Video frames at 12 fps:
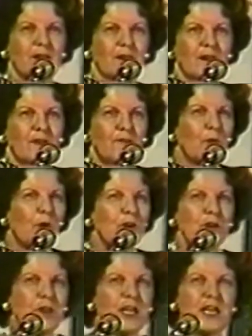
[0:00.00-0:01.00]
If you want
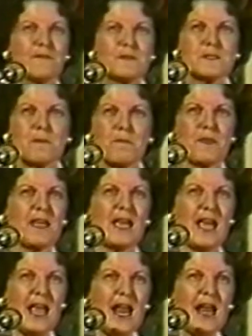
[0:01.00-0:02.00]
to think of something
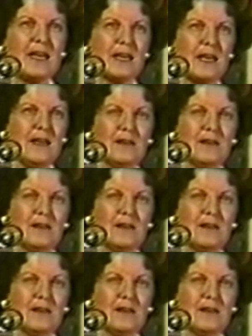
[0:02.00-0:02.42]
heady,